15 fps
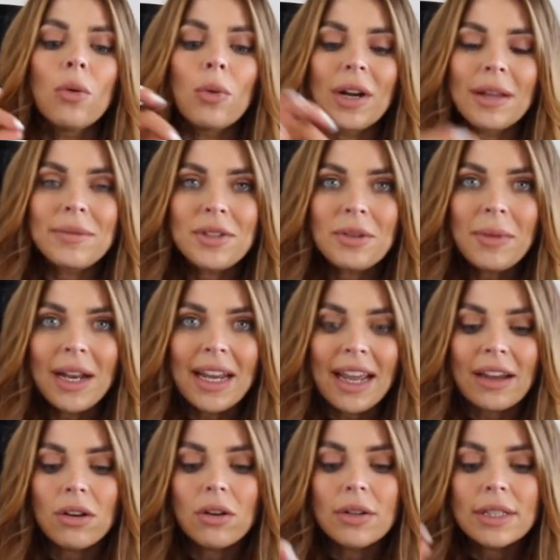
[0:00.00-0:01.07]
when I'm doing my
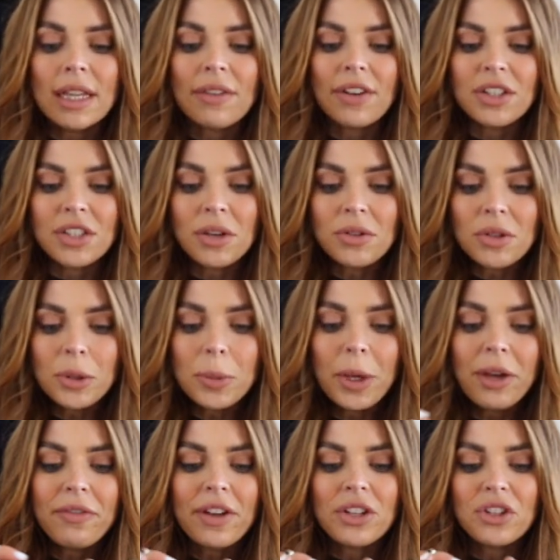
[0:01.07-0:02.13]
nails, if I don't do a
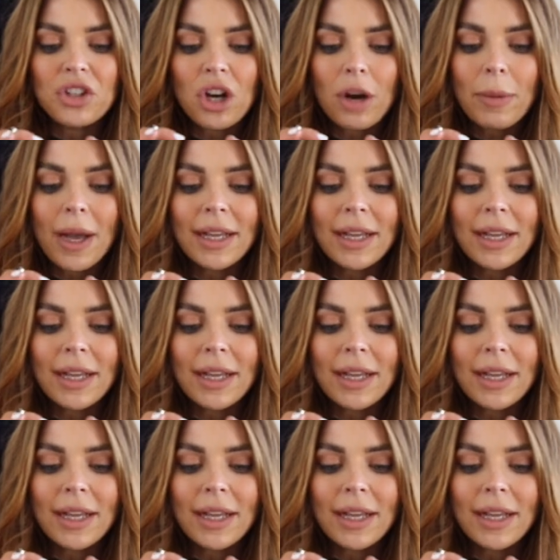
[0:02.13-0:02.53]
perfect job,